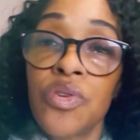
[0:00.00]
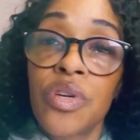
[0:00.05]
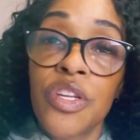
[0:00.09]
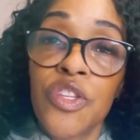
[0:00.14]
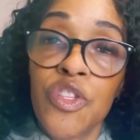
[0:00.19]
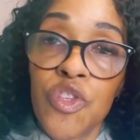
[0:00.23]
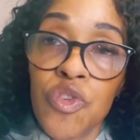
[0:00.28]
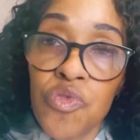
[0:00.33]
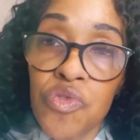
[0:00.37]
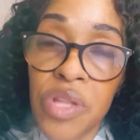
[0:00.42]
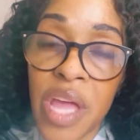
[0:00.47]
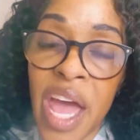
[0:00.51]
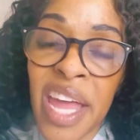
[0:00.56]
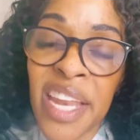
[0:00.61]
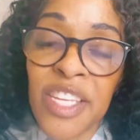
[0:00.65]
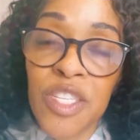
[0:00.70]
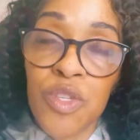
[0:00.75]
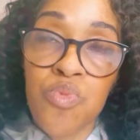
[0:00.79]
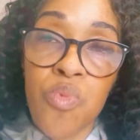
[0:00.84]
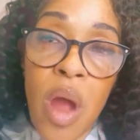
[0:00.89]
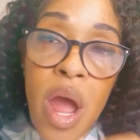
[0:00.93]
can do that
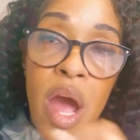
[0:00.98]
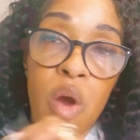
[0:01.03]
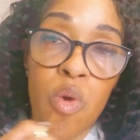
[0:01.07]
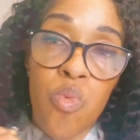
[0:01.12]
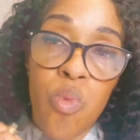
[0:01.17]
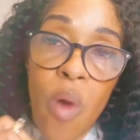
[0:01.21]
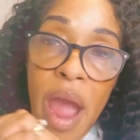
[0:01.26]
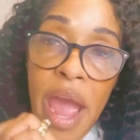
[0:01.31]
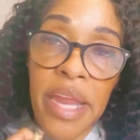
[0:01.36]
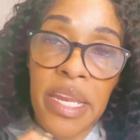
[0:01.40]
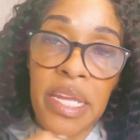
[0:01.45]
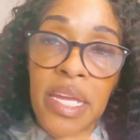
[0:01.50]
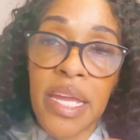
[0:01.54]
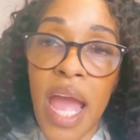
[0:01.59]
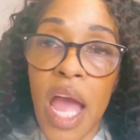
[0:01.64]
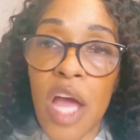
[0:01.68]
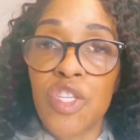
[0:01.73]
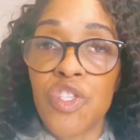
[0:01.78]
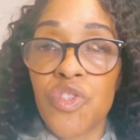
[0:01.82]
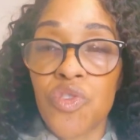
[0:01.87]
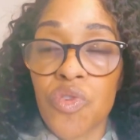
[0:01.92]
as well, writing
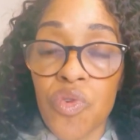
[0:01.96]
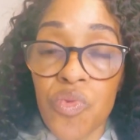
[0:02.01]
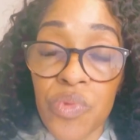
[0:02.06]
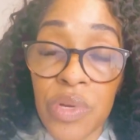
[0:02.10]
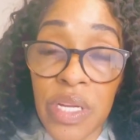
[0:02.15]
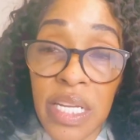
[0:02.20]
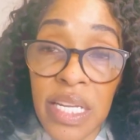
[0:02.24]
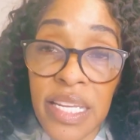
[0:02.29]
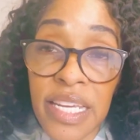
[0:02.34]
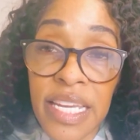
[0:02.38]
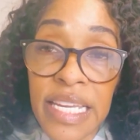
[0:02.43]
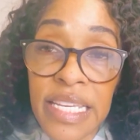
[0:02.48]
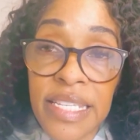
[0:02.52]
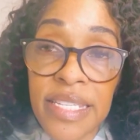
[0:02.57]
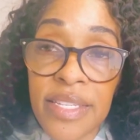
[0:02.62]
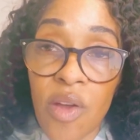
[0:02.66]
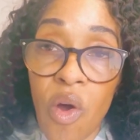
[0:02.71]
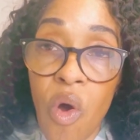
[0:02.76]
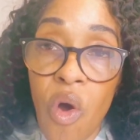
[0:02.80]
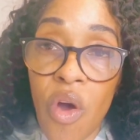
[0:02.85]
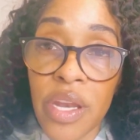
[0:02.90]
out your release
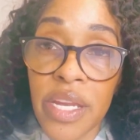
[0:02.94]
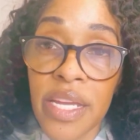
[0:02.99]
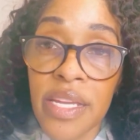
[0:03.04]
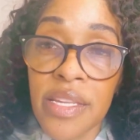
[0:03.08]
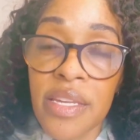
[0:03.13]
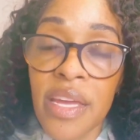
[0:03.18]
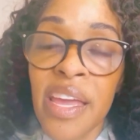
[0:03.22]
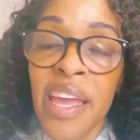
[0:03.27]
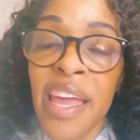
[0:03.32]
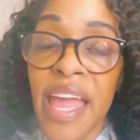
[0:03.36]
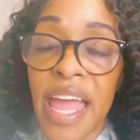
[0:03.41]
on it